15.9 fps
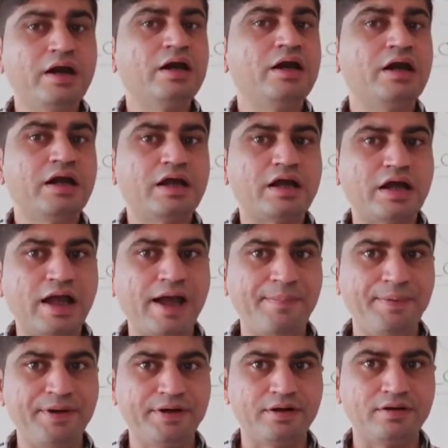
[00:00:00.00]
their
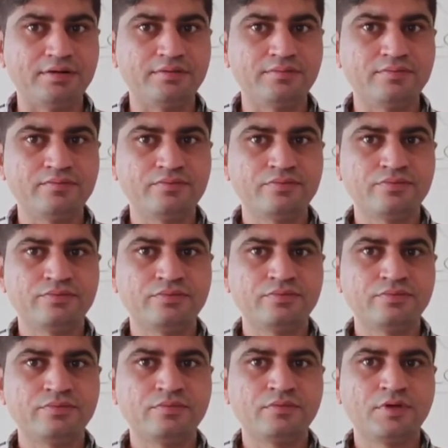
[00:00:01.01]
capital.
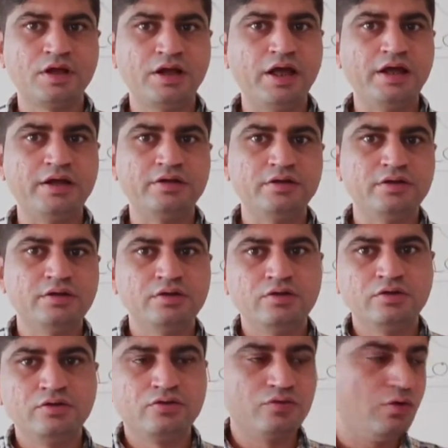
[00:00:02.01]
Right?
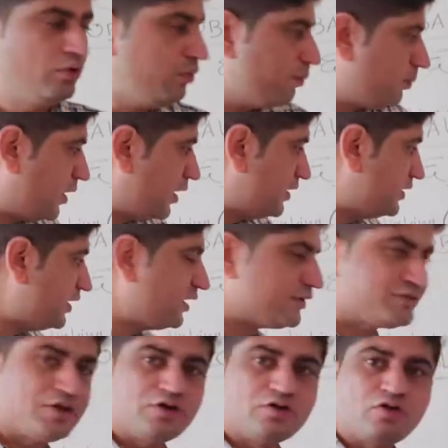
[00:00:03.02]
So
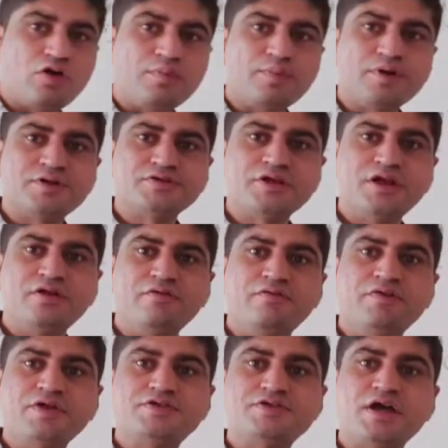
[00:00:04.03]
multinational
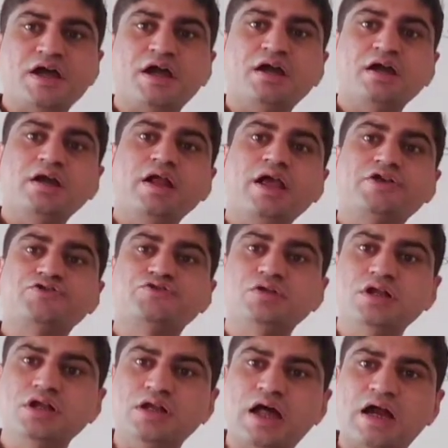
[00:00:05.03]
corporations which are
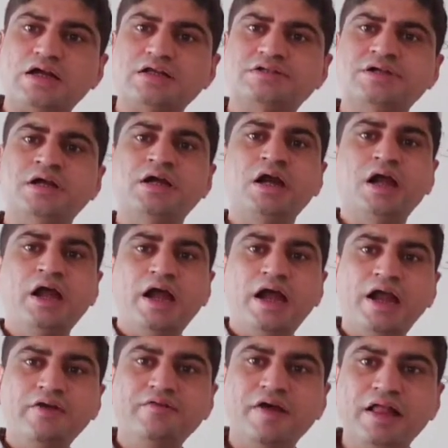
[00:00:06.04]
actually larger
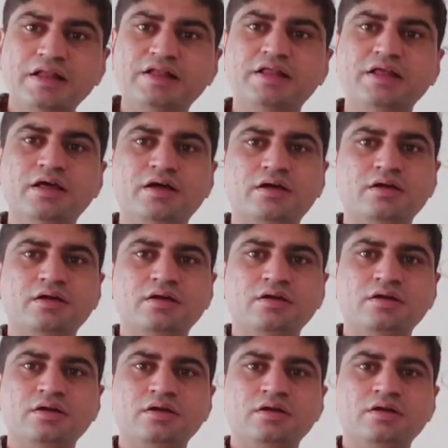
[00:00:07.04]
and
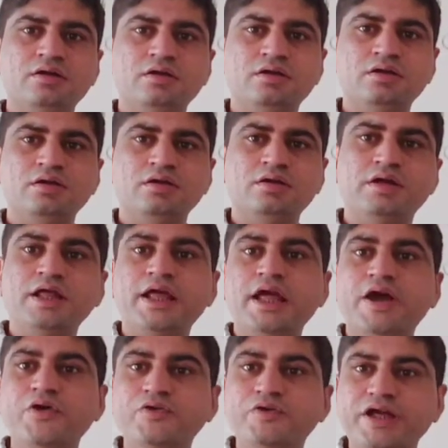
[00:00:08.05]
wealthier, they
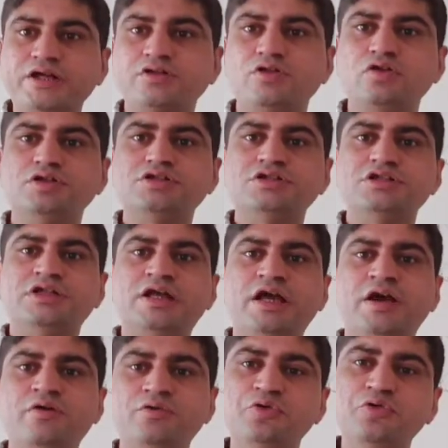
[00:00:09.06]
have technology,
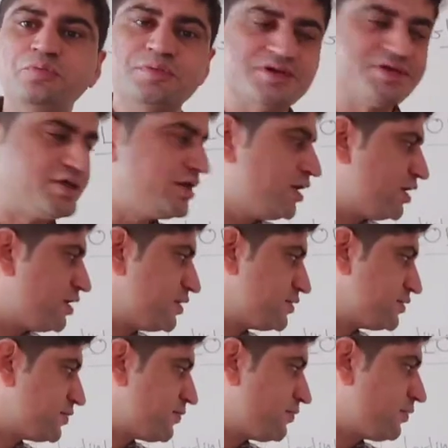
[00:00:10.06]
they have
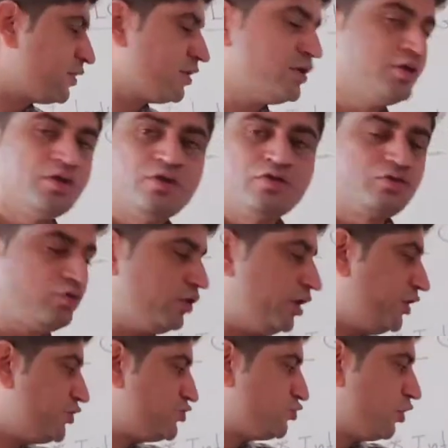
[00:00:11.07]
machineries. So
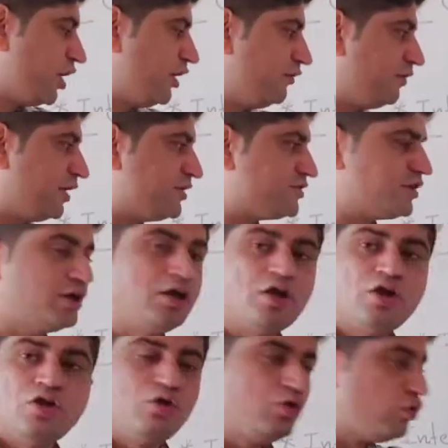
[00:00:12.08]
in joint
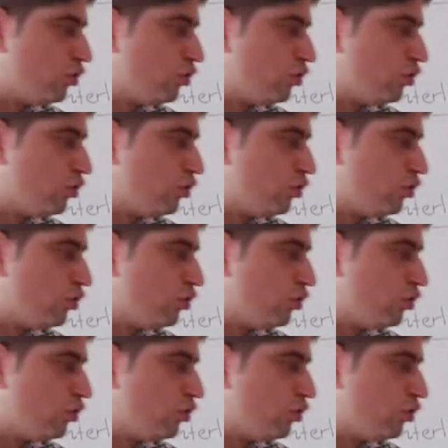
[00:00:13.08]
venture,